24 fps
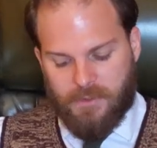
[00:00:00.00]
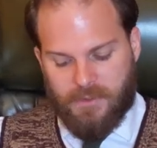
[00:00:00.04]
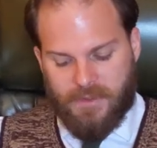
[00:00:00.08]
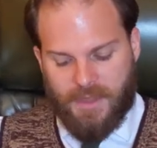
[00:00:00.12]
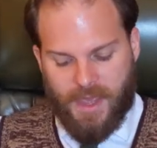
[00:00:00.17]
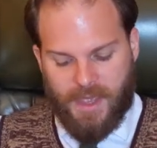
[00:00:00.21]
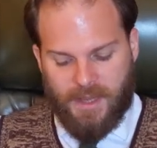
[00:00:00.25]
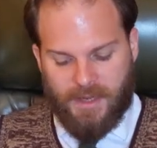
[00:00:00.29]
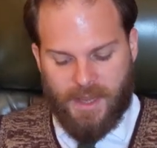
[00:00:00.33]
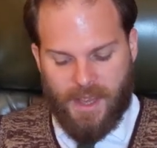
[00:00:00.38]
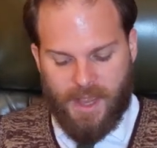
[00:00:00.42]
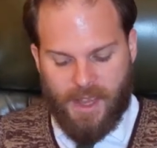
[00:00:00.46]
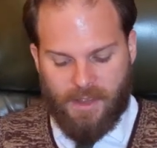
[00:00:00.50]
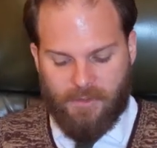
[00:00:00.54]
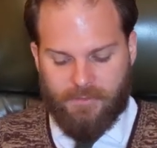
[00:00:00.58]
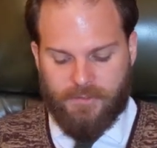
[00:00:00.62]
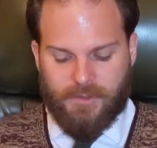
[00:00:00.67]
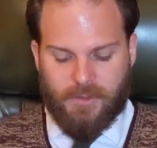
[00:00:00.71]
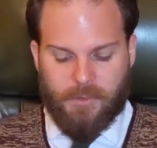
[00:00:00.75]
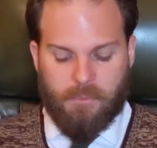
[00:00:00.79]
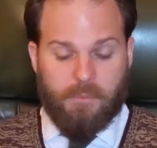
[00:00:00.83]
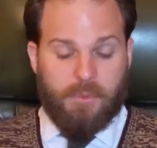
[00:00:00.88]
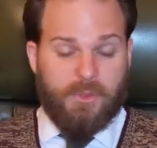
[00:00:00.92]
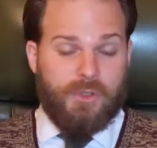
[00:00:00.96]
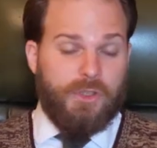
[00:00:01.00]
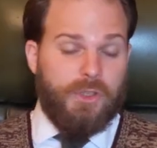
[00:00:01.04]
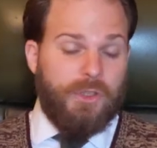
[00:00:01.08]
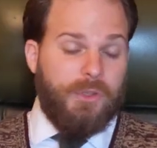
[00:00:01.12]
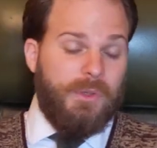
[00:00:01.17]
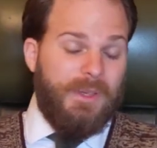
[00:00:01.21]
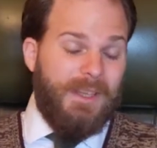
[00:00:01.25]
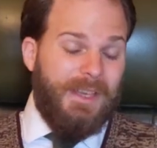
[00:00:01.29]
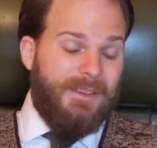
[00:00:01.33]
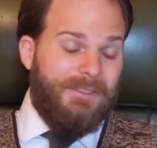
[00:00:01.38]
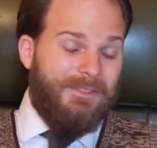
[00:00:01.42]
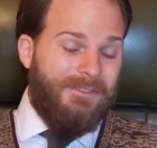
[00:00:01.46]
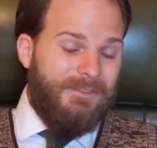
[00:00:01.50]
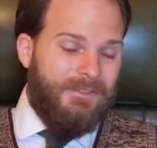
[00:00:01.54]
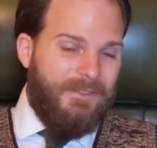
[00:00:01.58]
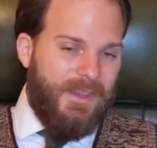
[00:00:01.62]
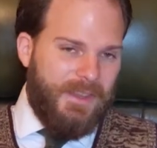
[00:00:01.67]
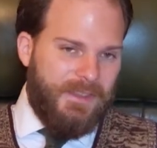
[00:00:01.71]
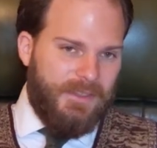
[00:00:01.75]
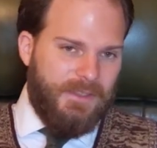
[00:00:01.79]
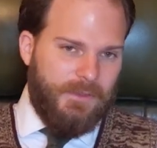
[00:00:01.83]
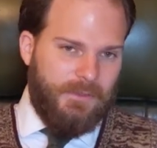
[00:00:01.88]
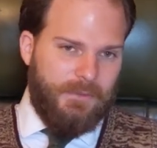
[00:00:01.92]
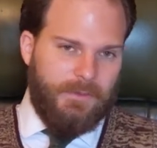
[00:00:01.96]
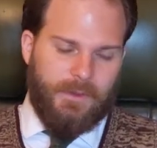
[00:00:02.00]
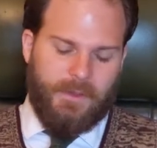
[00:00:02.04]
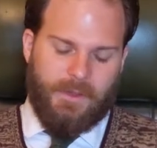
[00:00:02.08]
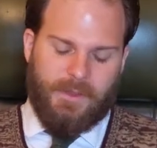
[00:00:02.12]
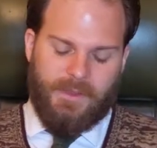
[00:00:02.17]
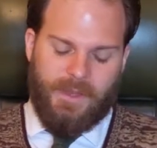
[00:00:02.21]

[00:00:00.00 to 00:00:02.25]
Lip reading: you then have some patchouli and vetiver,